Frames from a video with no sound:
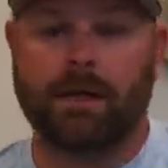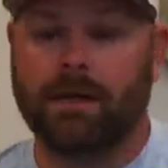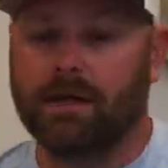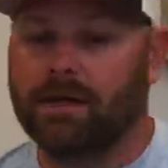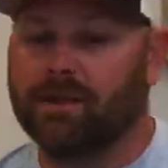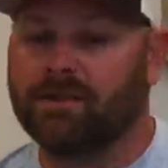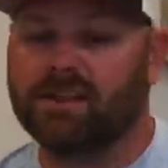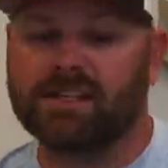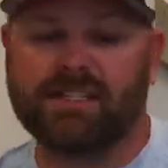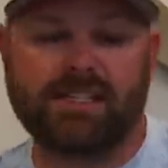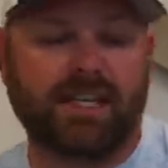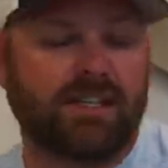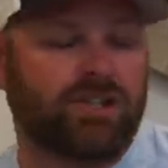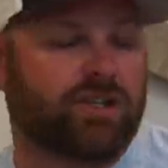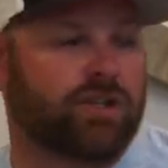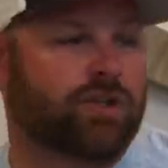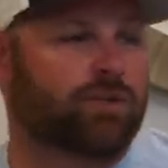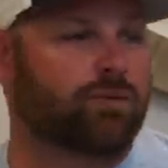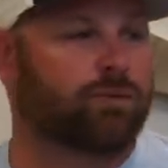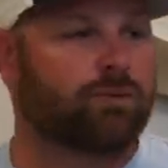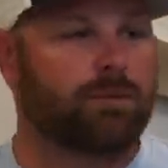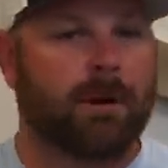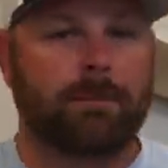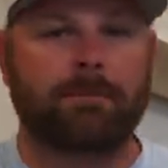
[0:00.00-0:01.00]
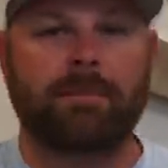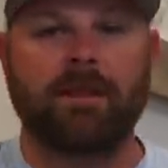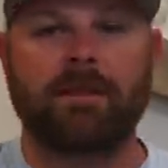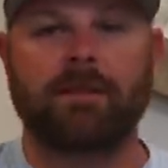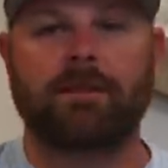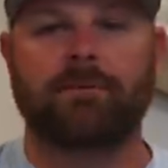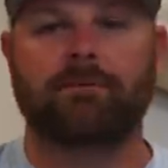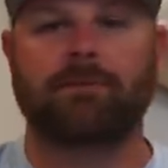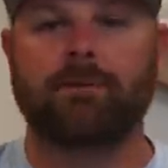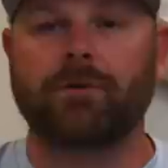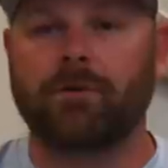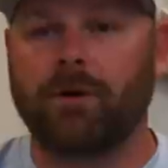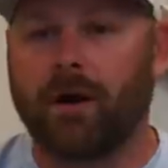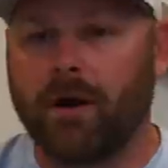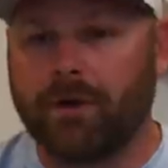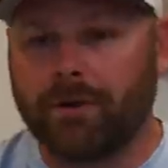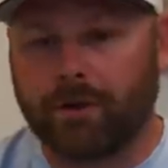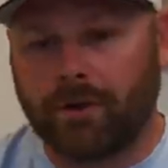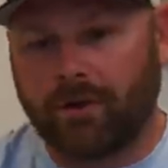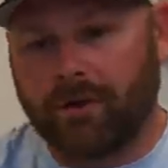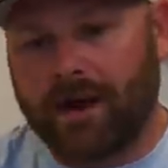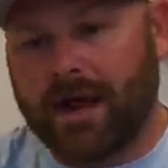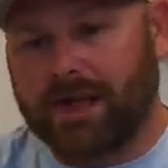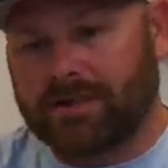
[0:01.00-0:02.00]
You know, this thing's just ripping through. All
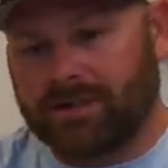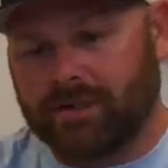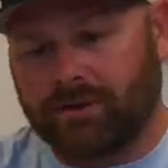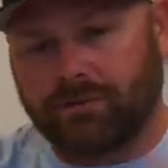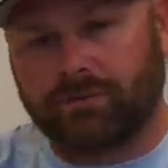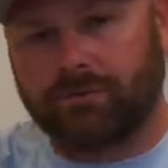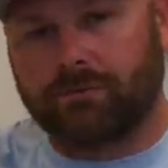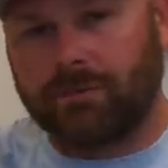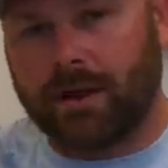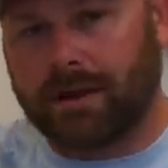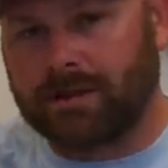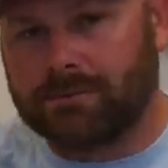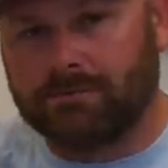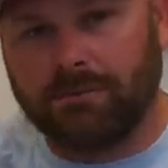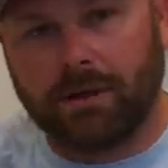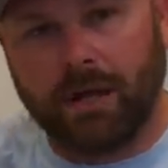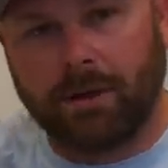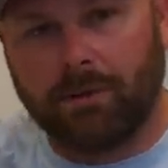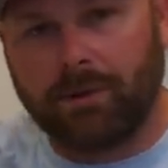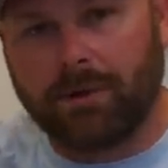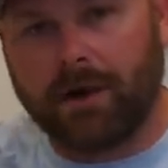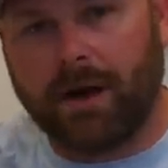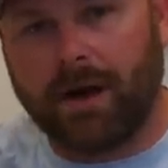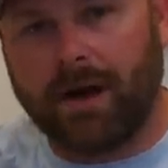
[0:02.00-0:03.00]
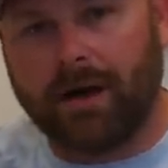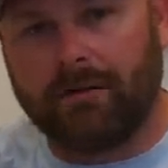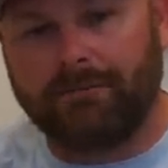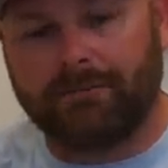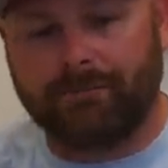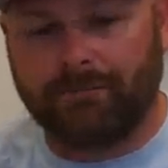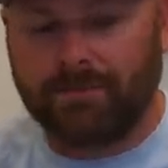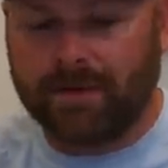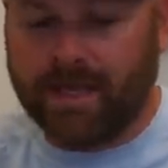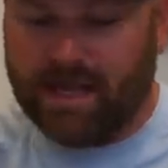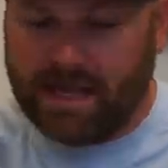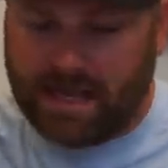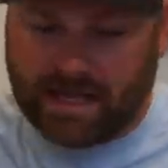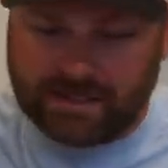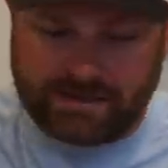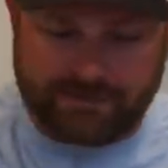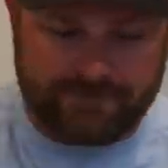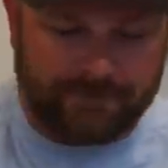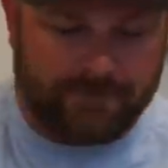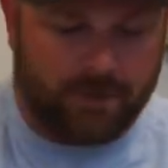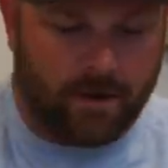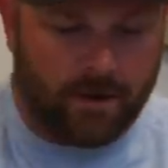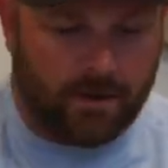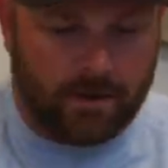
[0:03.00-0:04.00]
the grass is, is blowing off. It's
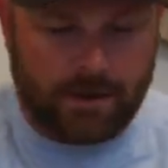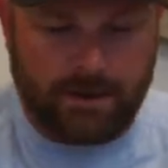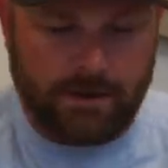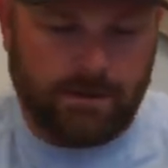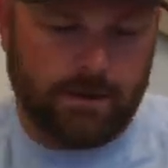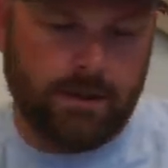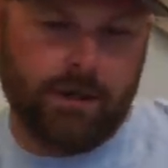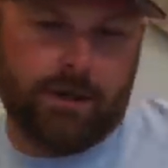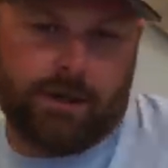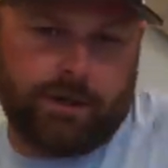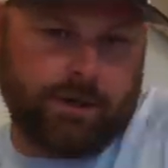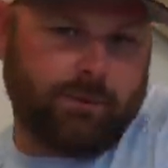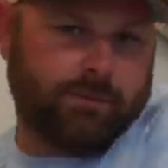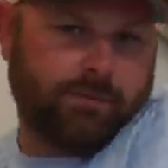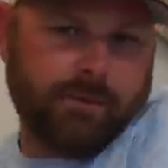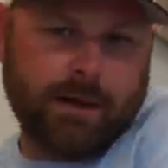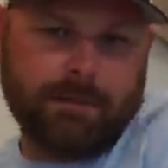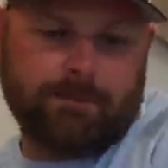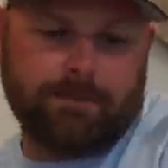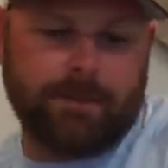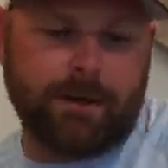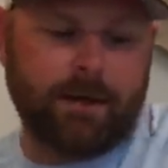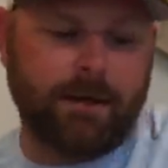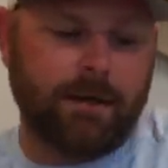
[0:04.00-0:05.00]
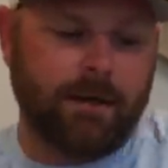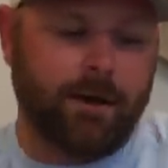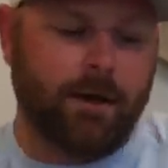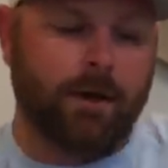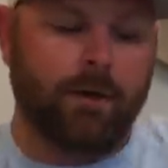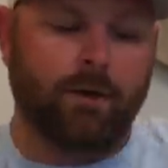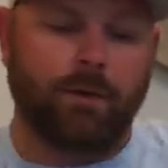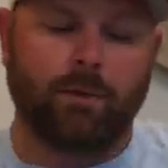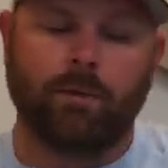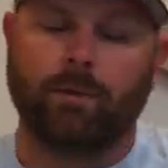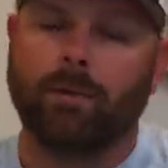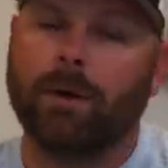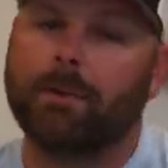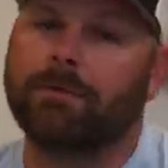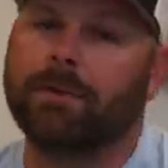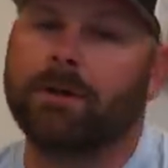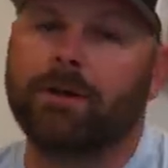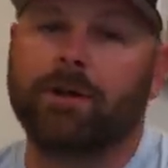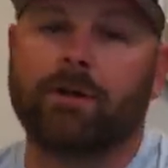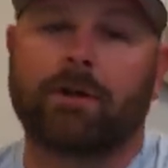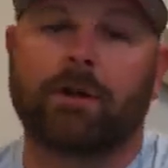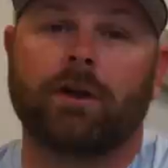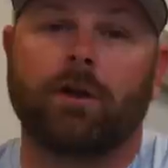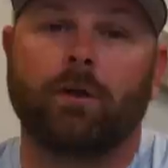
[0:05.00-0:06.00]
falling. You're ripping,
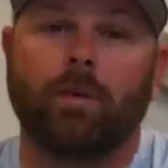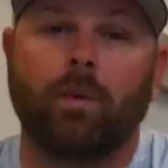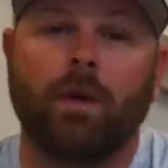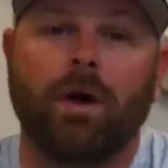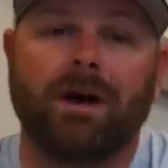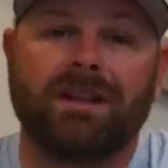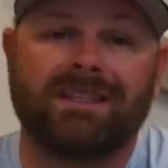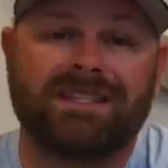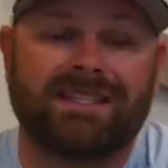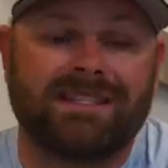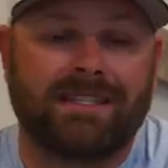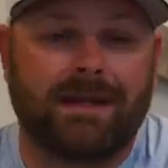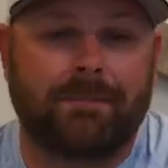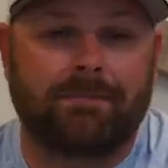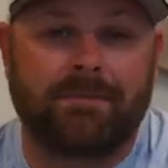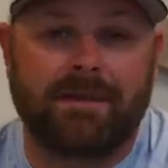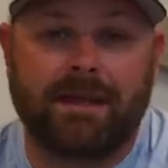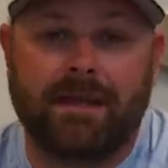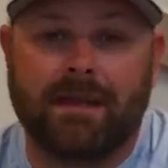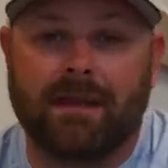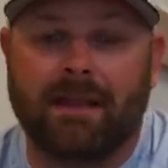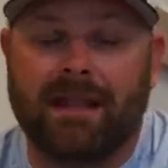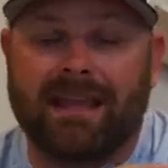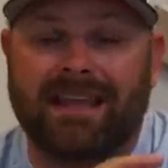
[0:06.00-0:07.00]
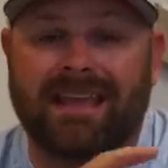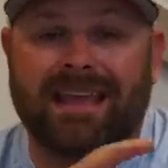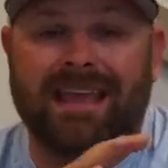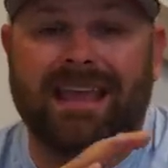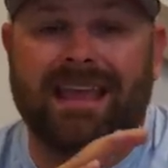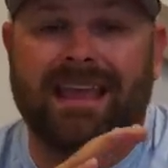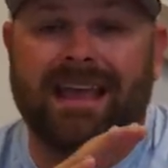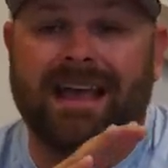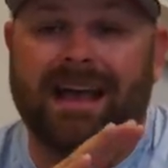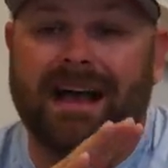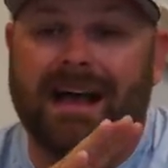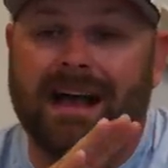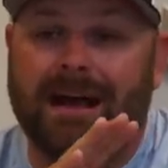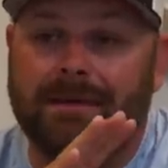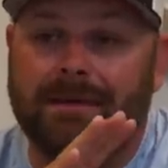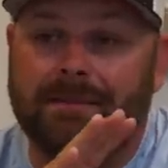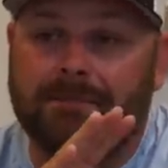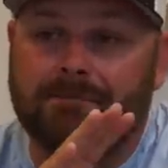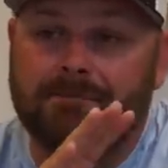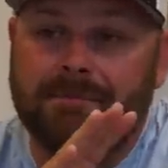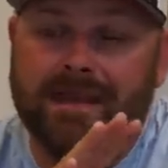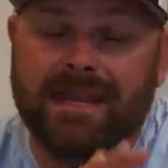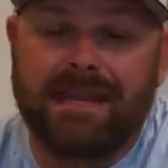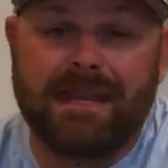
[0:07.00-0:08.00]
ripping. You're going to want something like a
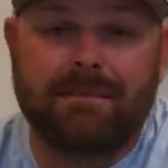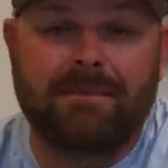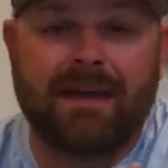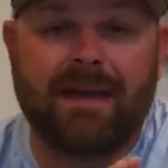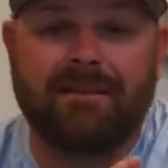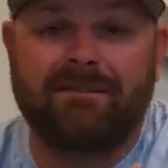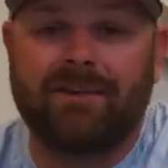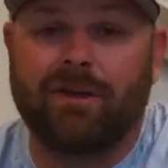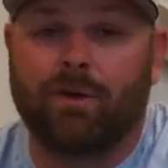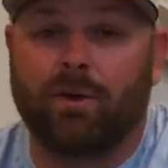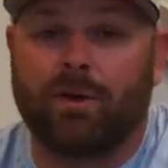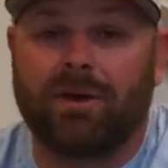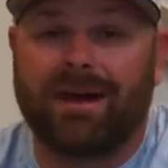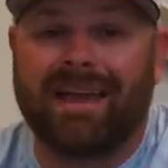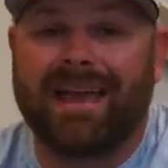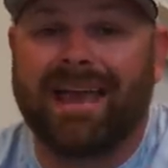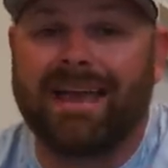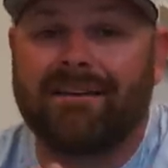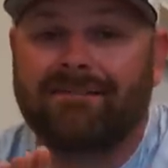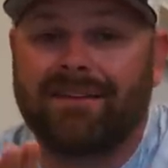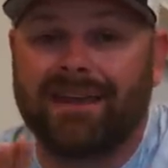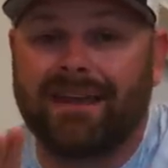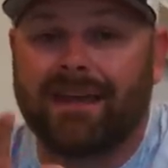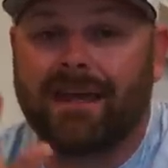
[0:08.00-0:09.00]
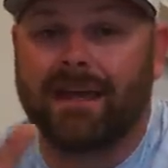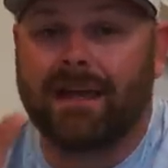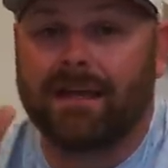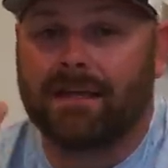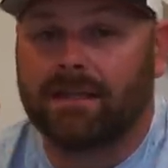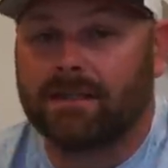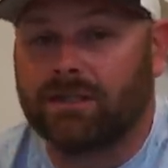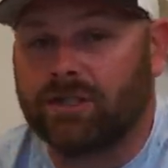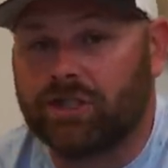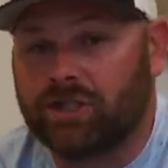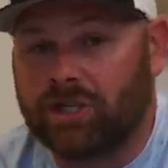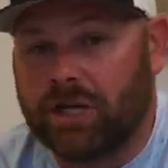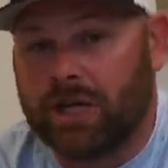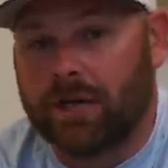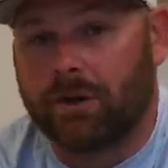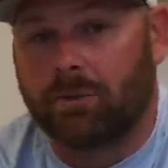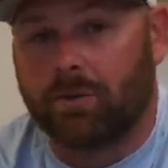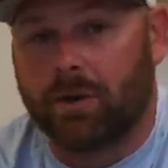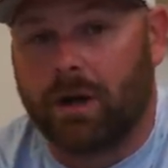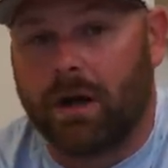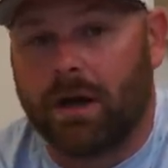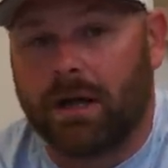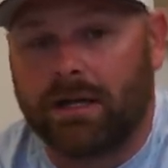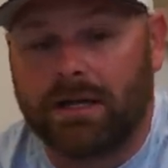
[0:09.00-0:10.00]
medium heavy or a heavy
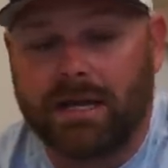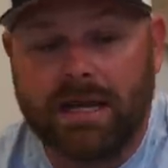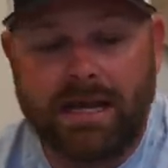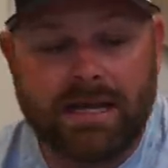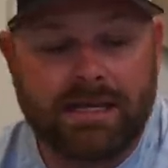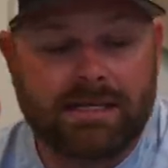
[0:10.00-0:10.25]
jig rod.